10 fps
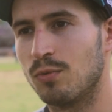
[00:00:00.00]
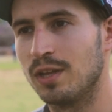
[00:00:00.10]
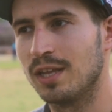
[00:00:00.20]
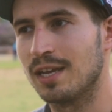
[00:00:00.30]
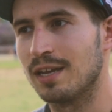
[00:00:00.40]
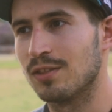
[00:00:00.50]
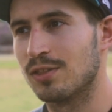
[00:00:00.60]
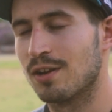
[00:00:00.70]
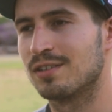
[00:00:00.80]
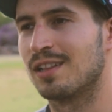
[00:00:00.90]
really
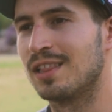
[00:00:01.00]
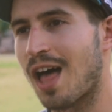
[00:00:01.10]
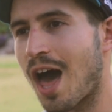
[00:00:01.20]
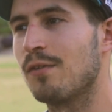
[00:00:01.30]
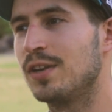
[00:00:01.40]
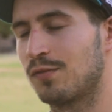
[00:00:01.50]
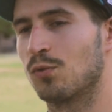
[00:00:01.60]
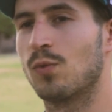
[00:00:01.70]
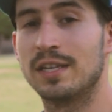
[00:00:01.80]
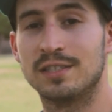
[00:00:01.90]
there's a lot of
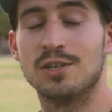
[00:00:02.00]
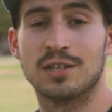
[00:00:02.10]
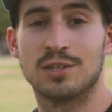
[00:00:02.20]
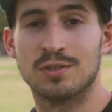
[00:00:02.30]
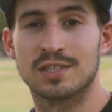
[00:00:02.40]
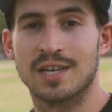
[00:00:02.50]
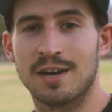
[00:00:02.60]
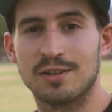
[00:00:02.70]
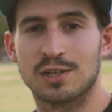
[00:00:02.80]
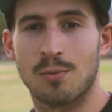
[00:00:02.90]
different ways that you can use
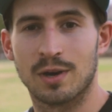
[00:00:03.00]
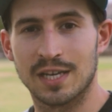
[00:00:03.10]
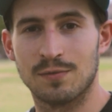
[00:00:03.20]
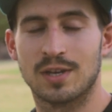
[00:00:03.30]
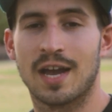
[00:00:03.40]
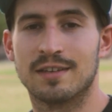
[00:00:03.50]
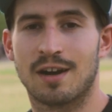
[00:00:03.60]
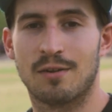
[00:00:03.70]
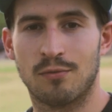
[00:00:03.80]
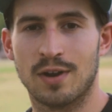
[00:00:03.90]
sliders, so I wanna give you guys
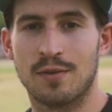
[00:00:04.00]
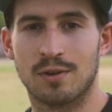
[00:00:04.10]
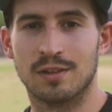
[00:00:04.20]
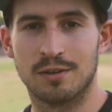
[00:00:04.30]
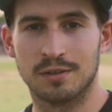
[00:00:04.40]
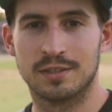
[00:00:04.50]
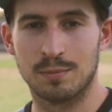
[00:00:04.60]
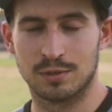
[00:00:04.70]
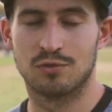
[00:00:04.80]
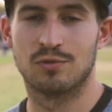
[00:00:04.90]
our favorite little
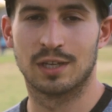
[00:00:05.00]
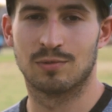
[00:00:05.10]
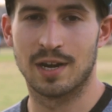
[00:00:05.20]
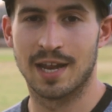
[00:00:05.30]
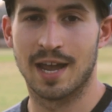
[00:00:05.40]
tips and tricks right